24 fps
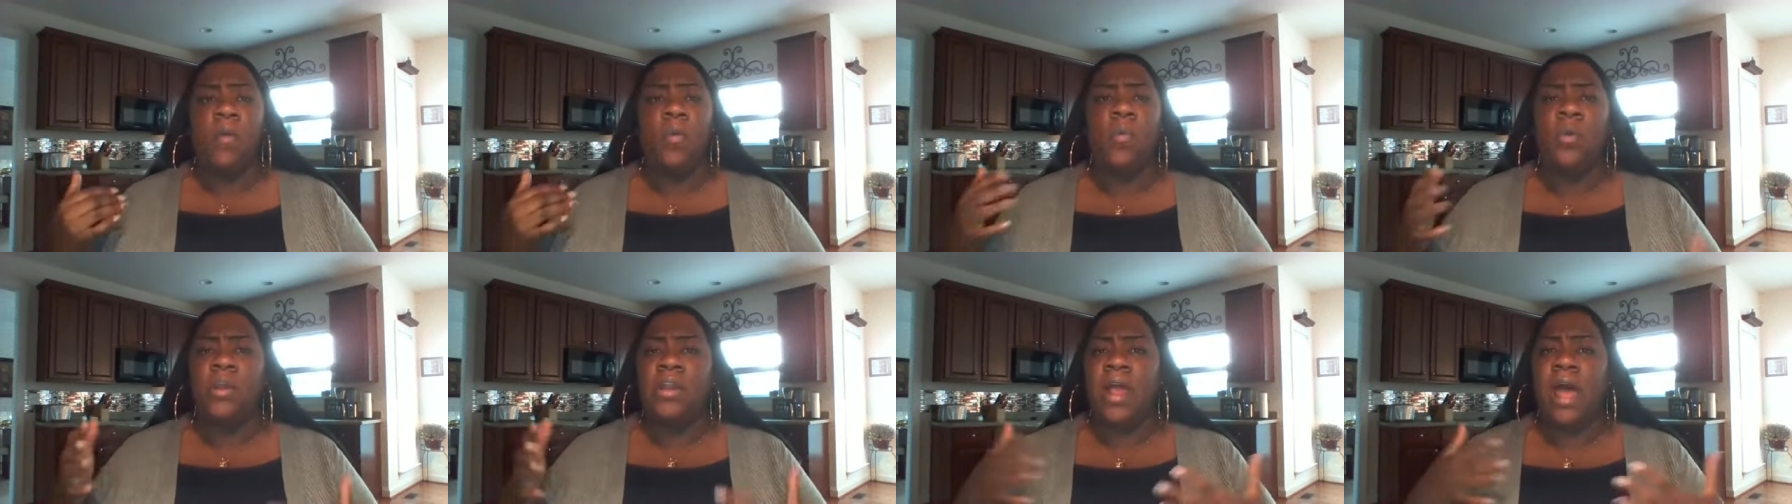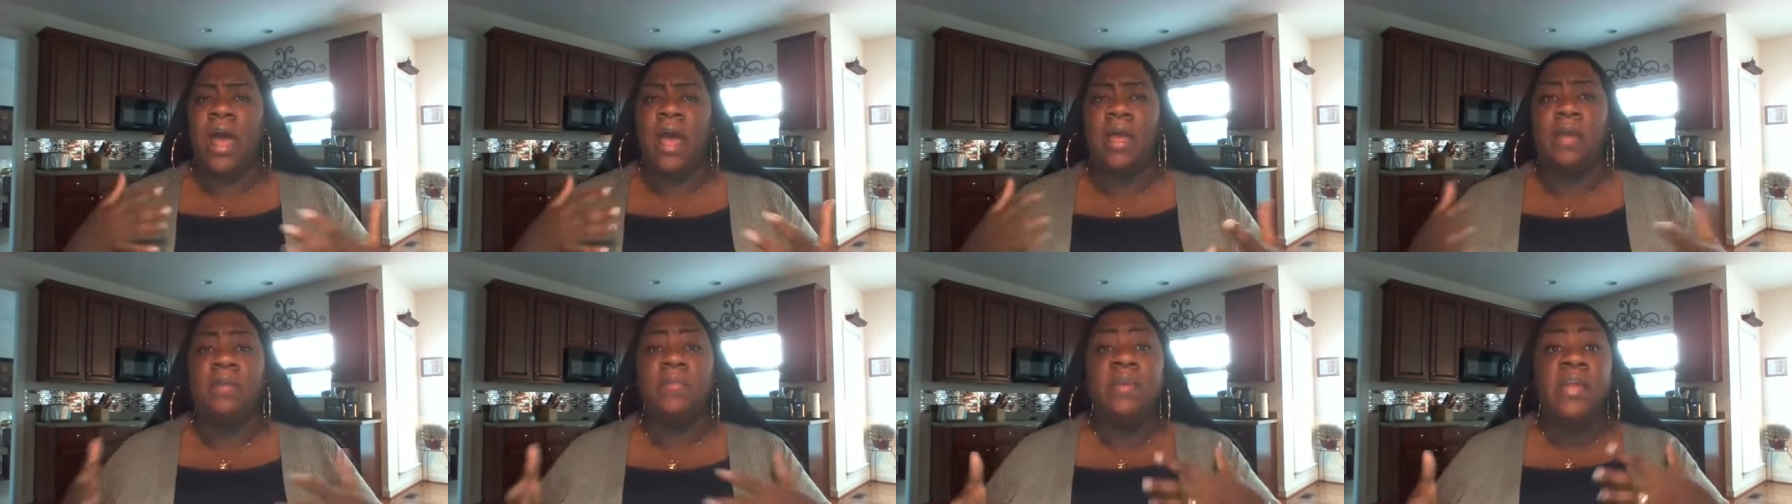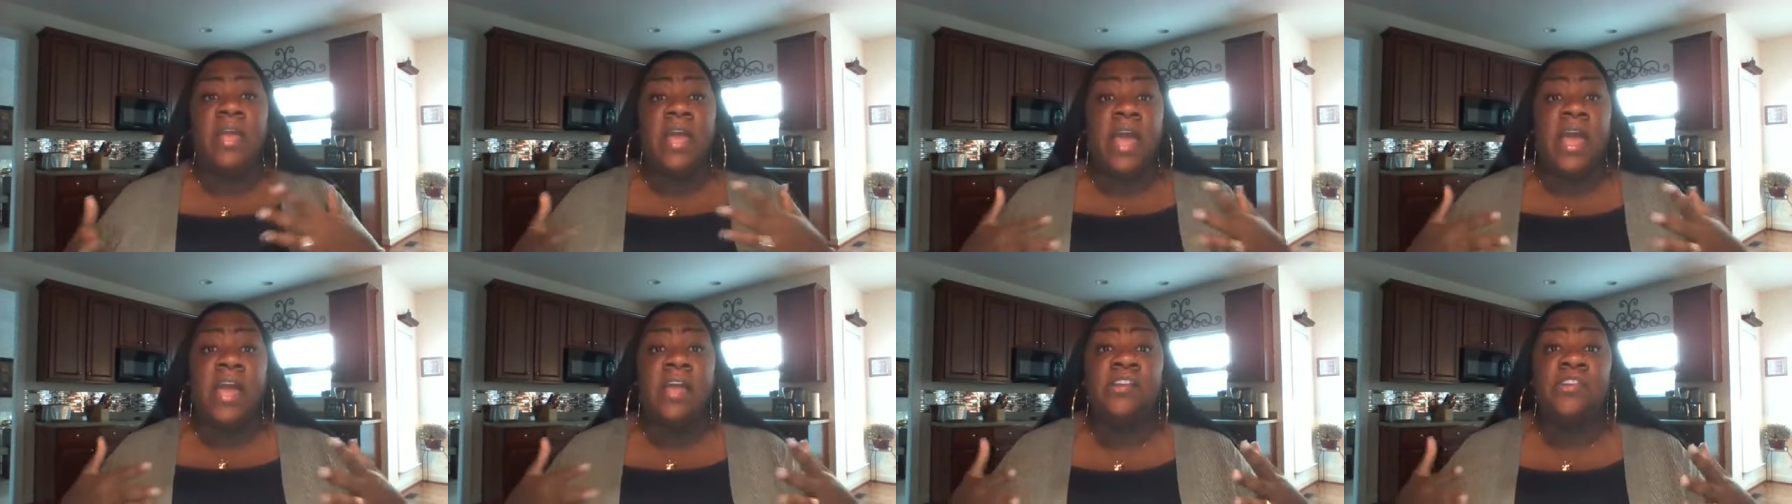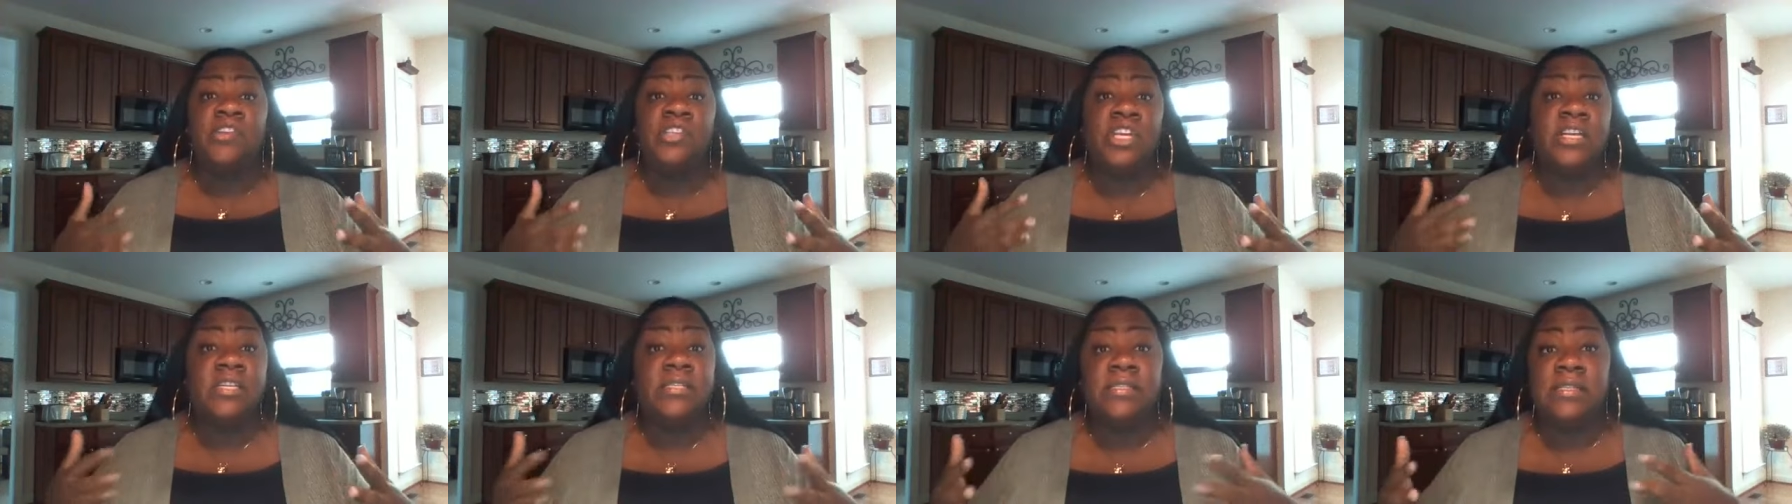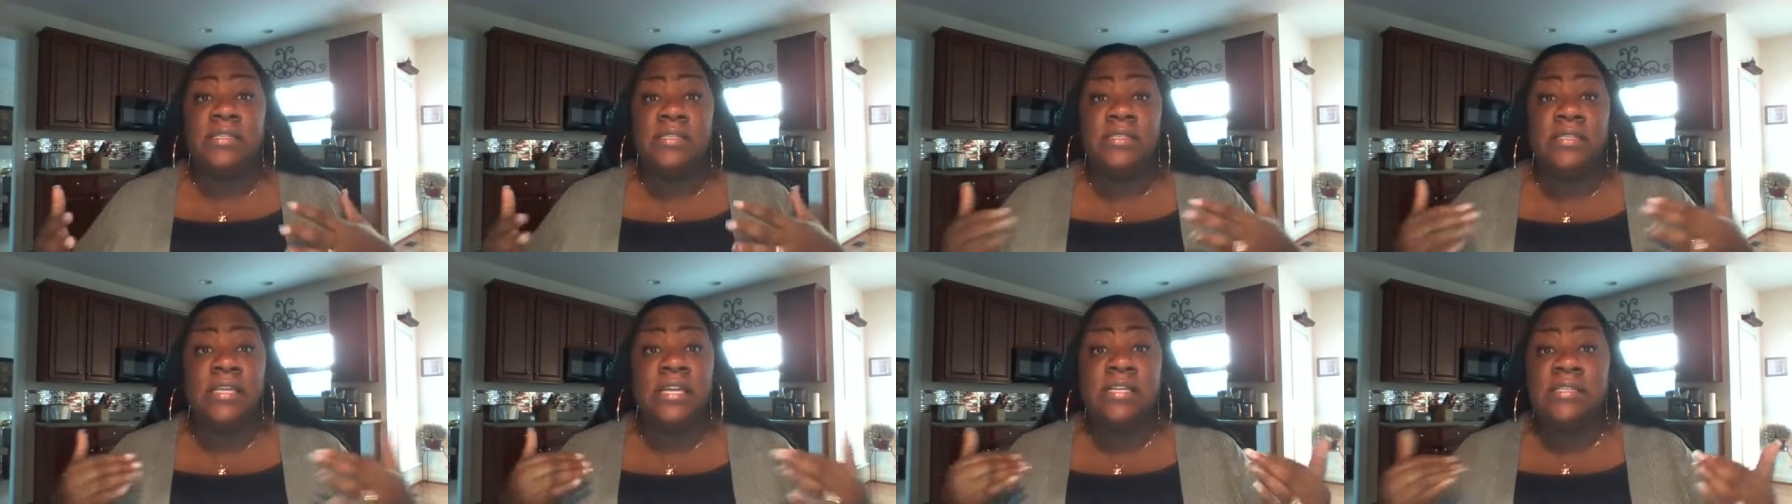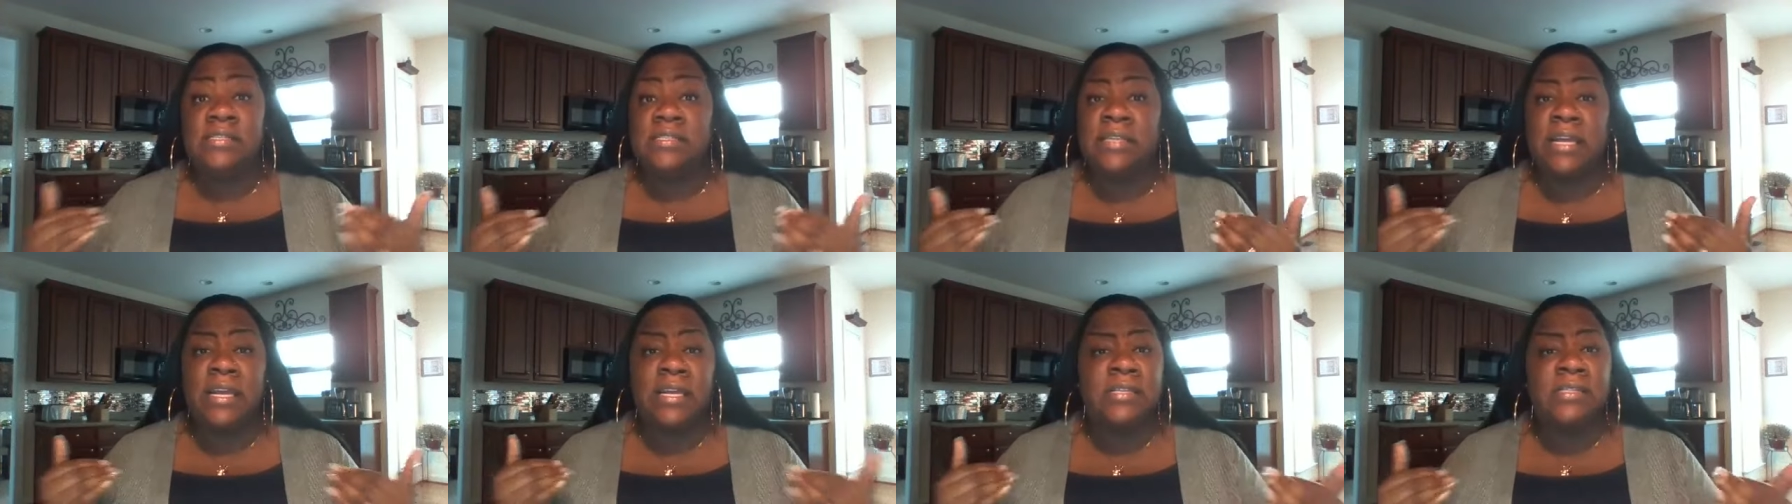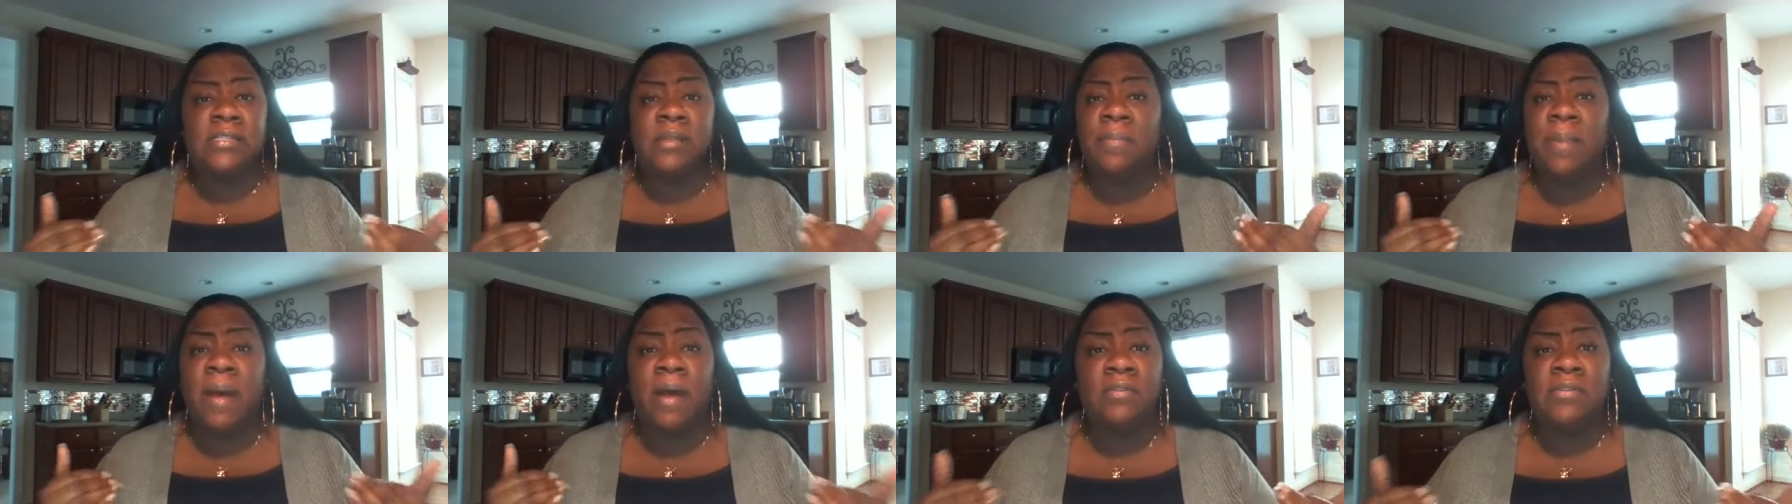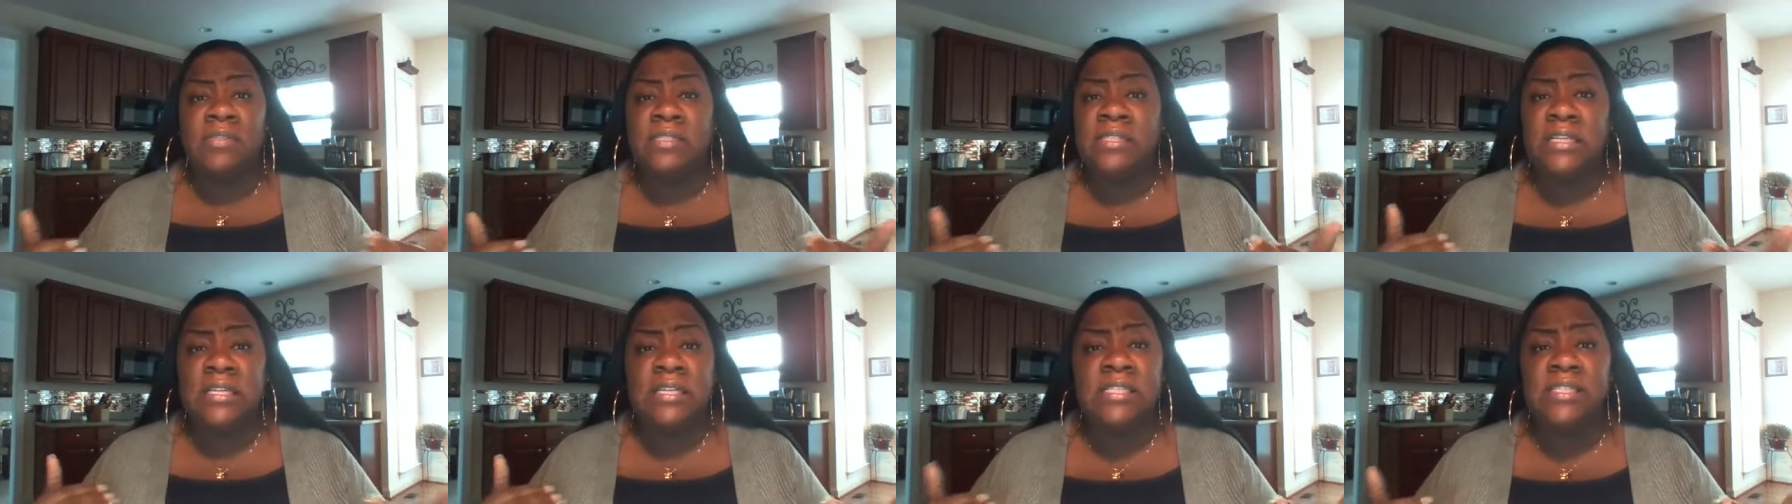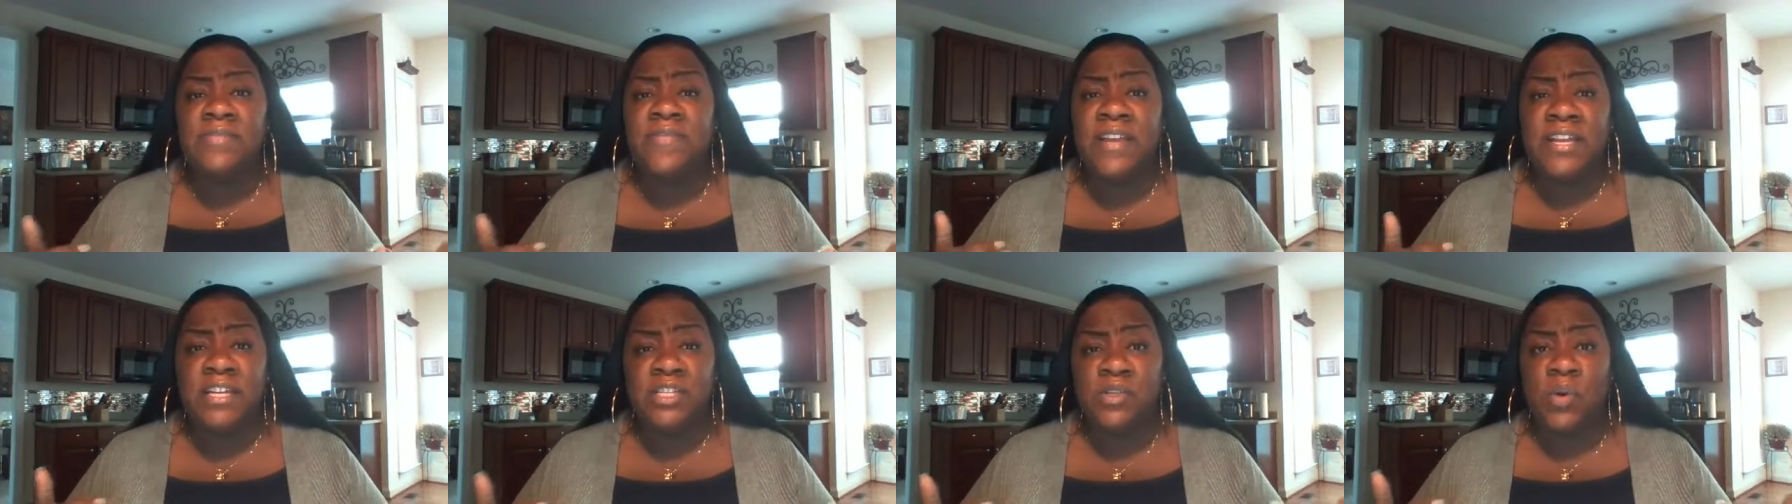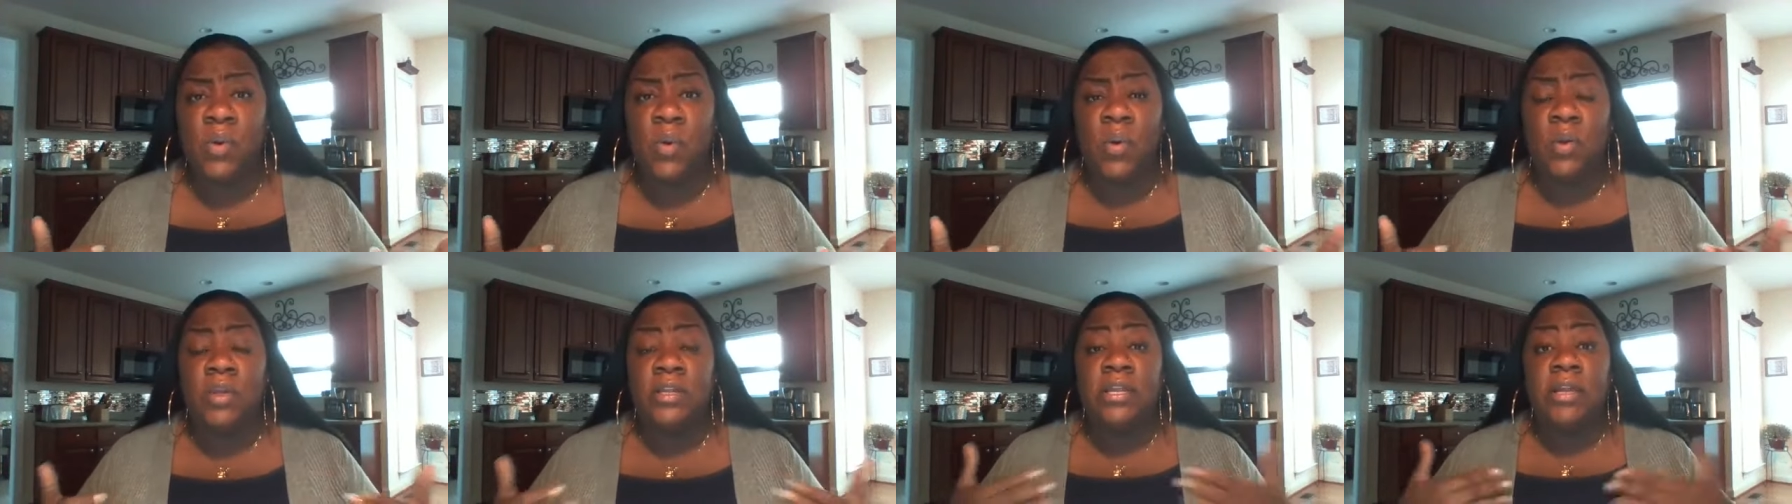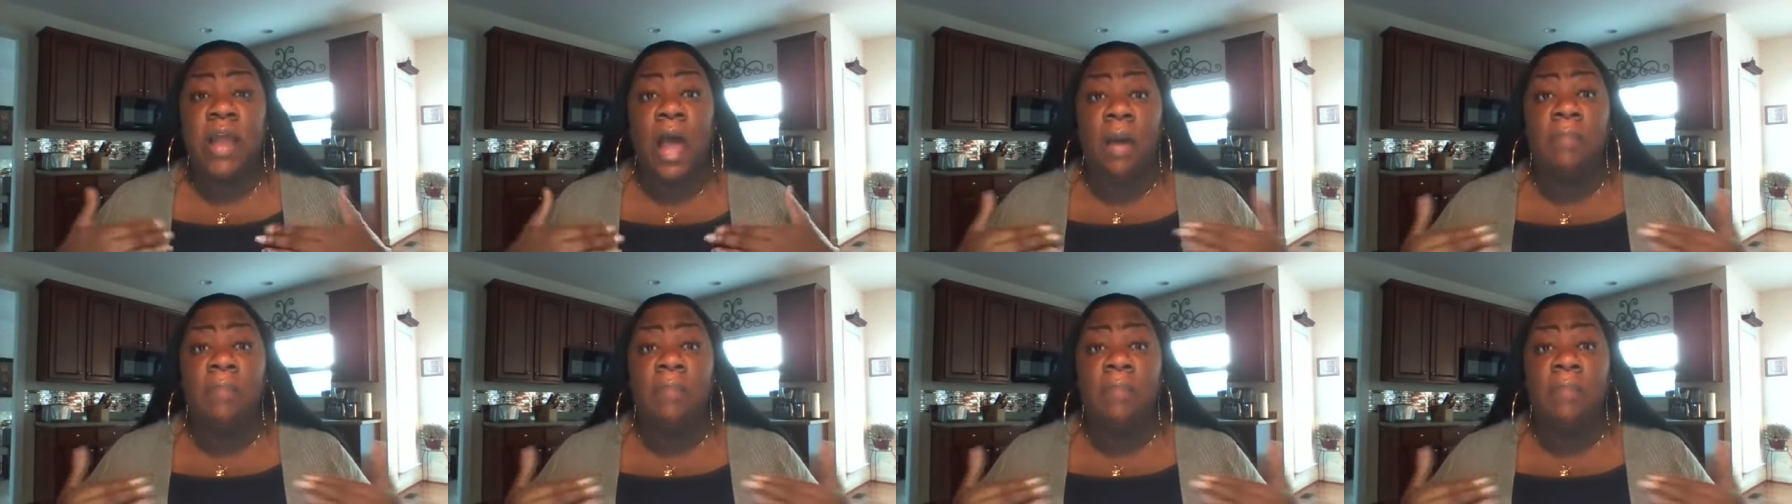And Jesus, he stands about 6 feet tall and